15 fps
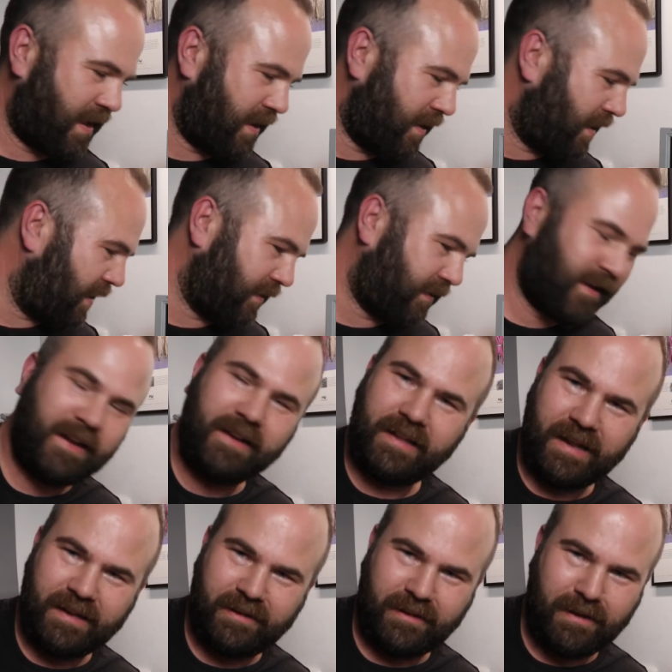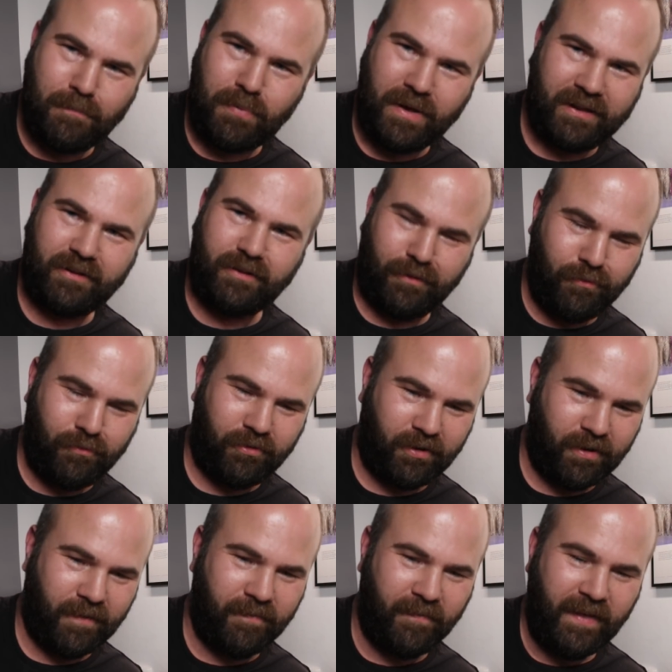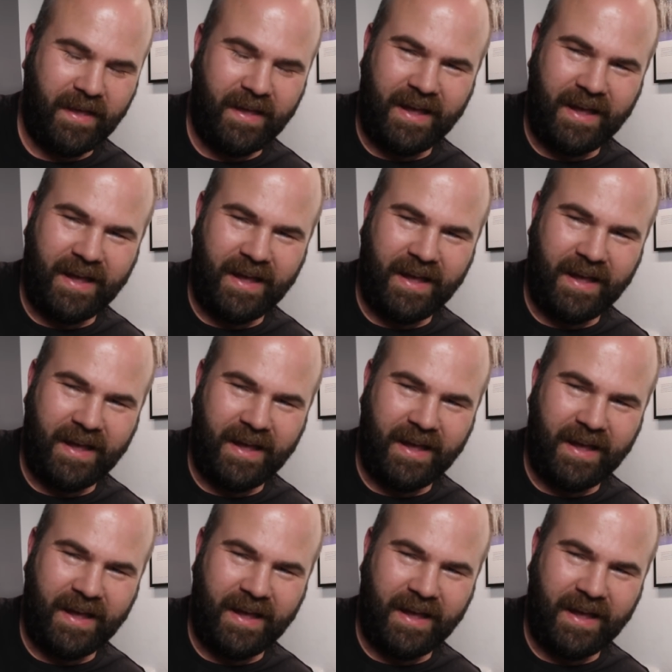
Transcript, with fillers: and I think that's the best solution